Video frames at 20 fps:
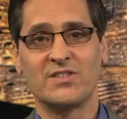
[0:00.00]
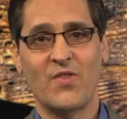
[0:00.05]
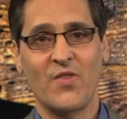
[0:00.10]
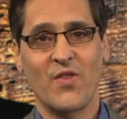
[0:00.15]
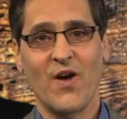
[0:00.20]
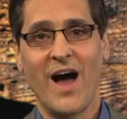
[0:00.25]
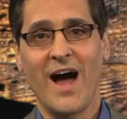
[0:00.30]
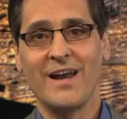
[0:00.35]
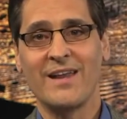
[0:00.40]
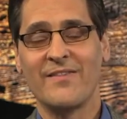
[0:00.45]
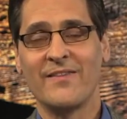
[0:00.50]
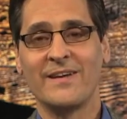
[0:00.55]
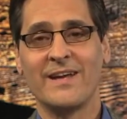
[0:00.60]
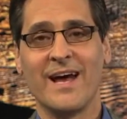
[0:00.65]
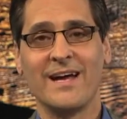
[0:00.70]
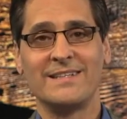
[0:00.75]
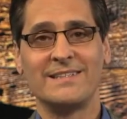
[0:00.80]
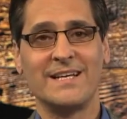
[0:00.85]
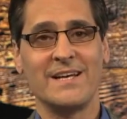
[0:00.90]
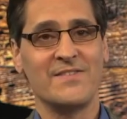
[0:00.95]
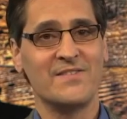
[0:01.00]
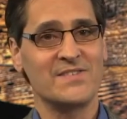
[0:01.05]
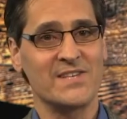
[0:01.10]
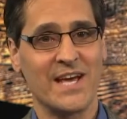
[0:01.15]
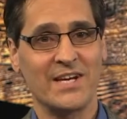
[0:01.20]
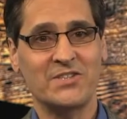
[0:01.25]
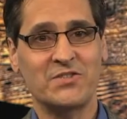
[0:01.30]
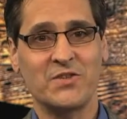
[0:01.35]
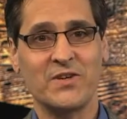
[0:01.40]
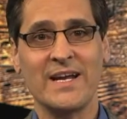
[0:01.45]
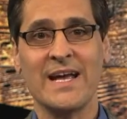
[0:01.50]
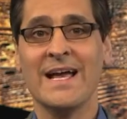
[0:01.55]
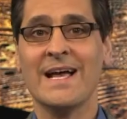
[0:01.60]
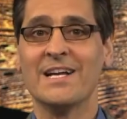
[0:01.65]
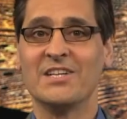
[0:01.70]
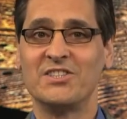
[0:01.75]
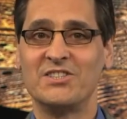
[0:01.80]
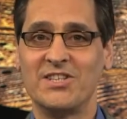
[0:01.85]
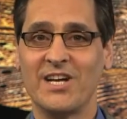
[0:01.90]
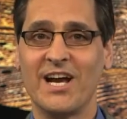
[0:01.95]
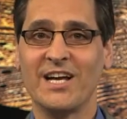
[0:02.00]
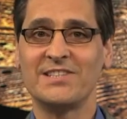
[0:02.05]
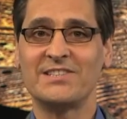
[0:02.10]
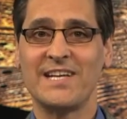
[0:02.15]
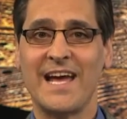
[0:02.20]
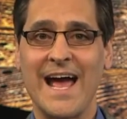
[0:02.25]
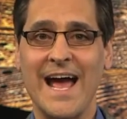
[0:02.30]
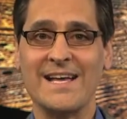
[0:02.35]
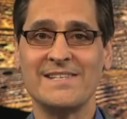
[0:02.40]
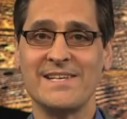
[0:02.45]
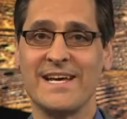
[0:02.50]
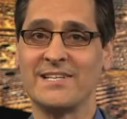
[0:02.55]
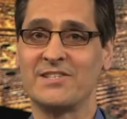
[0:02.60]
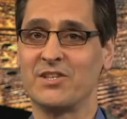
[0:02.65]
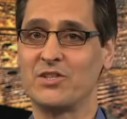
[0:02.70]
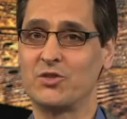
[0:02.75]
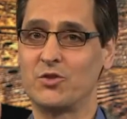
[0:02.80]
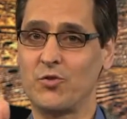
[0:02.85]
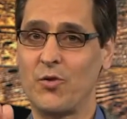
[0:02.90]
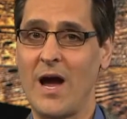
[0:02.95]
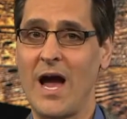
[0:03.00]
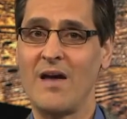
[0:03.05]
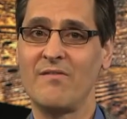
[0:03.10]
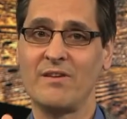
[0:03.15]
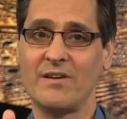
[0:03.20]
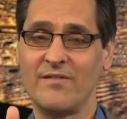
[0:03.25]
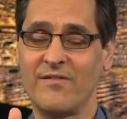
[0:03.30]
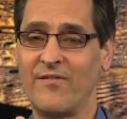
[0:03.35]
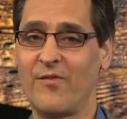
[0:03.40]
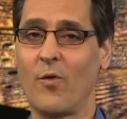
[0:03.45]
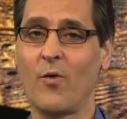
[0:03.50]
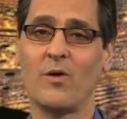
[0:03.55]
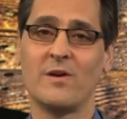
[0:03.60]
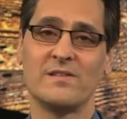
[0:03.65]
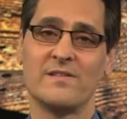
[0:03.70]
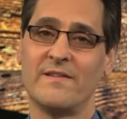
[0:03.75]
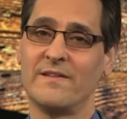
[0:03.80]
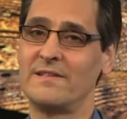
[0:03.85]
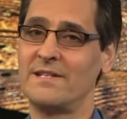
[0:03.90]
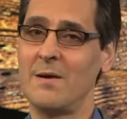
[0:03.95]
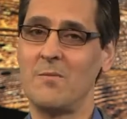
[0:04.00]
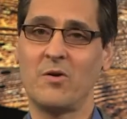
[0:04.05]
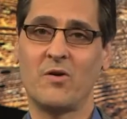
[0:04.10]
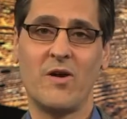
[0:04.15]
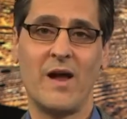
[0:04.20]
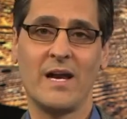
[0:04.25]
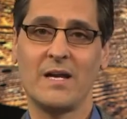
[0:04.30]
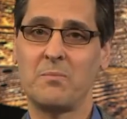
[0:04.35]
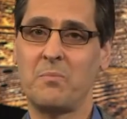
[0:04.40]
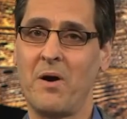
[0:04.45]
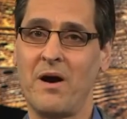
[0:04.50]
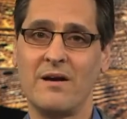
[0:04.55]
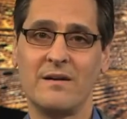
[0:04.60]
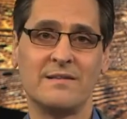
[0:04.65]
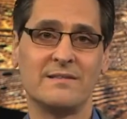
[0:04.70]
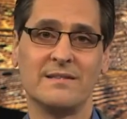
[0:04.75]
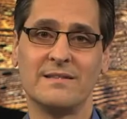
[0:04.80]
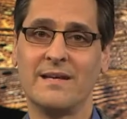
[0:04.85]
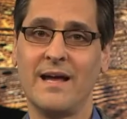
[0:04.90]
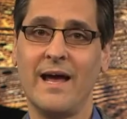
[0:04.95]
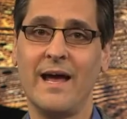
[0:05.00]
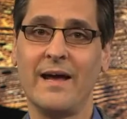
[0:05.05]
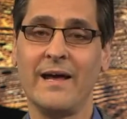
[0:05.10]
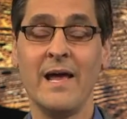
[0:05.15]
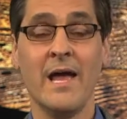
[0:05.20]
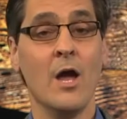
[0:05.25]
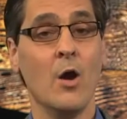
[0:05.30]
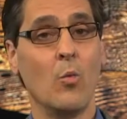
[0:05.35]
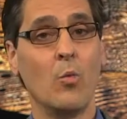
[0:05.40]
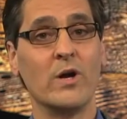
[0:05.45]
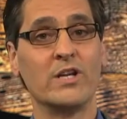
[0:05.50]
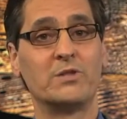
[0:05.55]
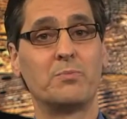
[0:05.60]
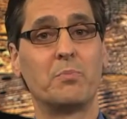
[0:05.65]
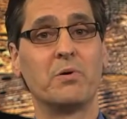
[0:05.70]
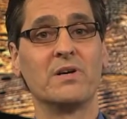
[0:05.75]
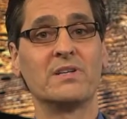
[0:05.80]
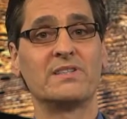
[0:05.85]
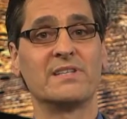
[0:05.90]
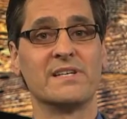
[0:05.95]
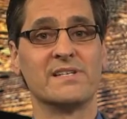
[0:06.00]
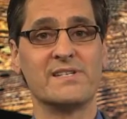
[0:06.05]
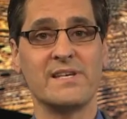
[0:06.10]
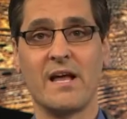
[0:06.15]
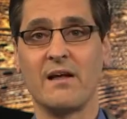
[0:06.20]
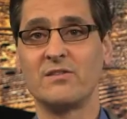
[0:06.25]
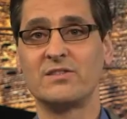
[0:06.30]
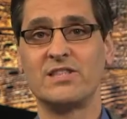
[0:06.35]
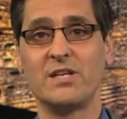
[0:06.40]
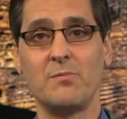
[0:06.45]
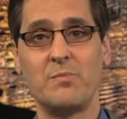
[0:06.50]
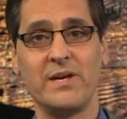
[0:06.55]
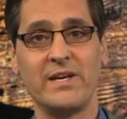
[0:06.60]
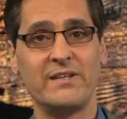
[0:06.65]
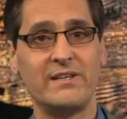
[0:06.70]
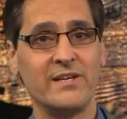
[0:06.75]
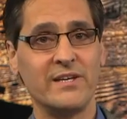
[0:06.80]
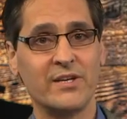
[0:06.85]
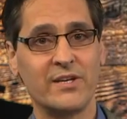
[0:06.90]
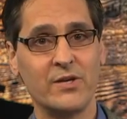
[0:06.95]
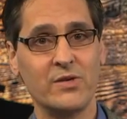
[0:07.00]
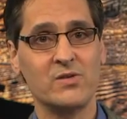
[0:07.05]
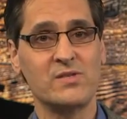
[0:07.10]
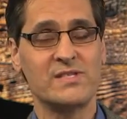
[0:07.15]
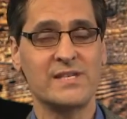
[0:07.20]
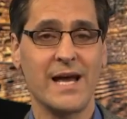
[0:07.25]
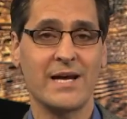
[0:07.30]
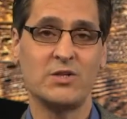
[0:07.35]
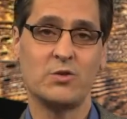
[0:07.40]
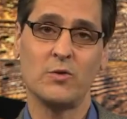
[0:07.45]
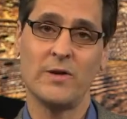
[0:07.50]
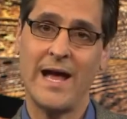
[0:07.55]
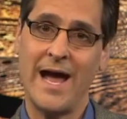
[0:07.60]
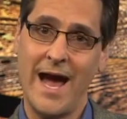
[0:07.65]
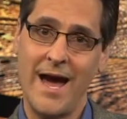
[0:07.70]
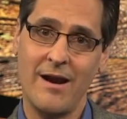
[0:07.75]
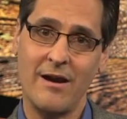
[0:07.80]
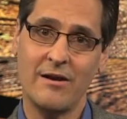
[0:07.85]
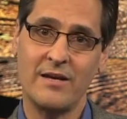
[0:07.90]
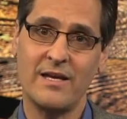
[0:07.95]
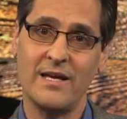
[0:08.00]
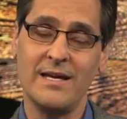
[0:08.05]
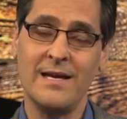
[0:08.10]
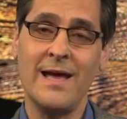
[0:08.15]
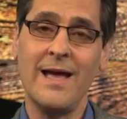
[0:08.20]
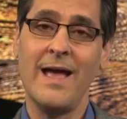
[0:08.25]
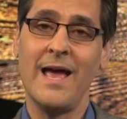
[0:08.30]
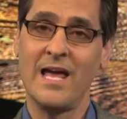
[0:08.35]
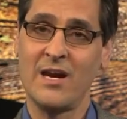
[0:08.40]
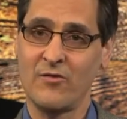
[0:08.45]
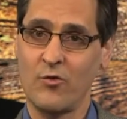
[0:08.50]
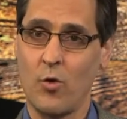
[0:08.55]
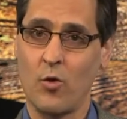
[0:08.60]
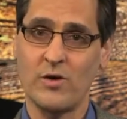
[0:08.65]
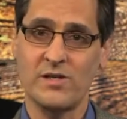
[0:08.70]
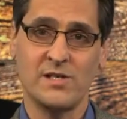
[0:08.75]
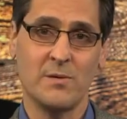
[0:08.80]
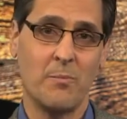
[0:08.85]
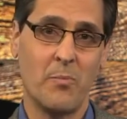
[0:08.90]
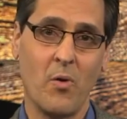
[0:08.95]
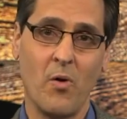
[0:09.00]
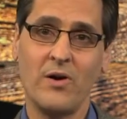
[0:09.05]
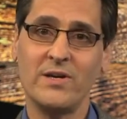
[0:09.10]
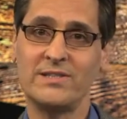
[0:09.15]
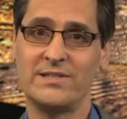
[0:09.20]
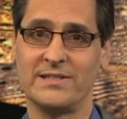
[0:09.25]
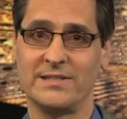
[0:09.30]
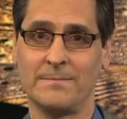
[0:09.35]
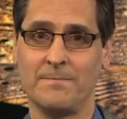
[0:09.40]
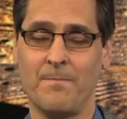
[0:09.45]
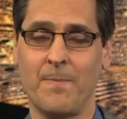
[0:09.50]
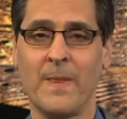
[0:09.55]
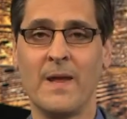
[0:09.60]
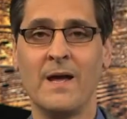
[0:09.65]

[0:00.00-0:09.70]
thought in the nineteenth century, just as it's a driving force in the Democratic Party today, which pushes L G B T Q sexual anarchy and, of course, abortion.